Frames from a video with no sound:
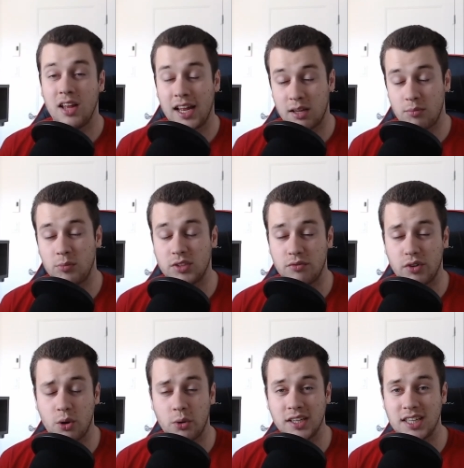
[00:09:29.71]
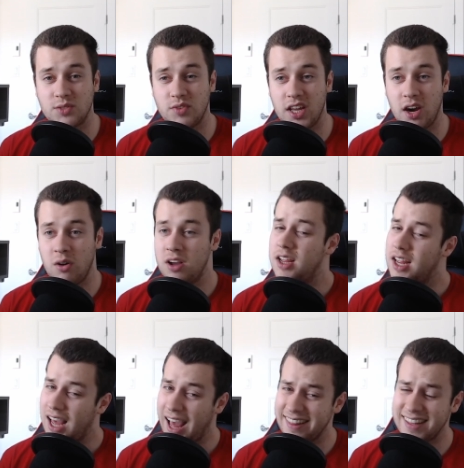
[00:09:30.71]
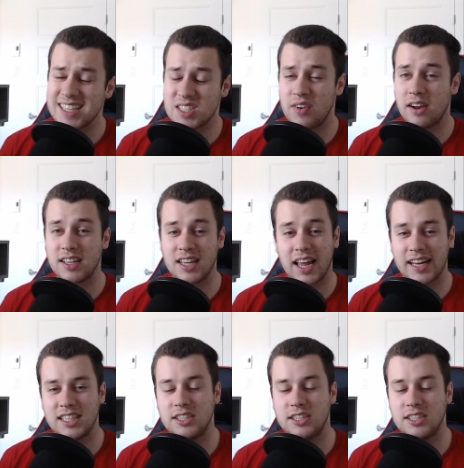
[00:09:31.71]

at the moment of recording this video, I think it's very likely